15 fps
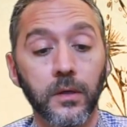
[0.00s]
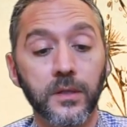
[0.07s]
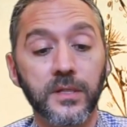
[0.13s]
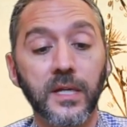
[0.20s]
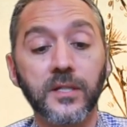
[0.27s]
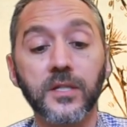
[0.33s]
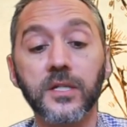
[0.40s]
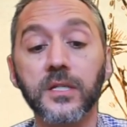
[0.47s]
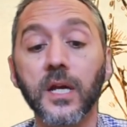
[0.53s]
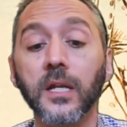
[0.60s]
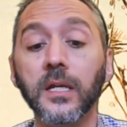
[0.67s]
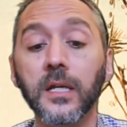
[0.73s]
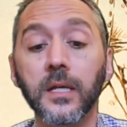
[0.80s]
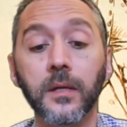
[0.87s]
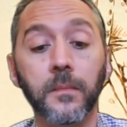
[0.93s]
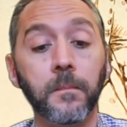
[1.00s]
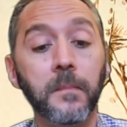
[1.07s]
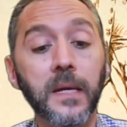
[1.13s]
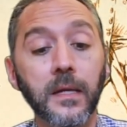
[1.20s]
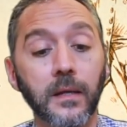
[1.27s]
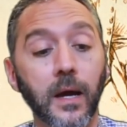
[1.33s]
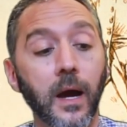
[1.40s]
such as uneaten
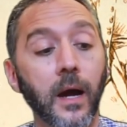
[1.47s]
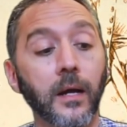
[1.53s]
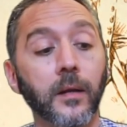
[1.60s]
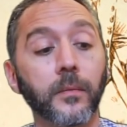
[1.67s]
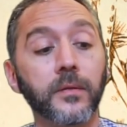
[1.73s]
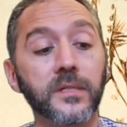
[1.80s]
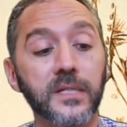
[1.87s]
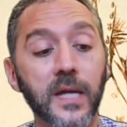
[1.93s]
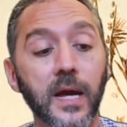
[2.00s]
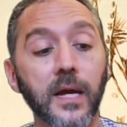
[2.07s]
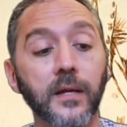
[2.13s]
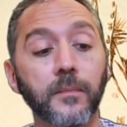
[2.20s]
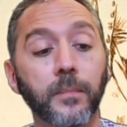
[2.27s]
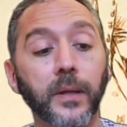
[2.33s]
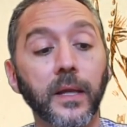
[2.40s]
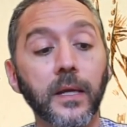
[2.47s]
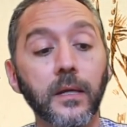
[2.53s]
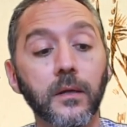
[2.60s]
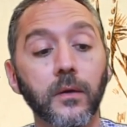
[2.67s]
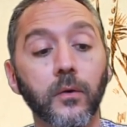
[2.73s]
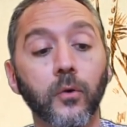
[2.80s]
meat on a side plate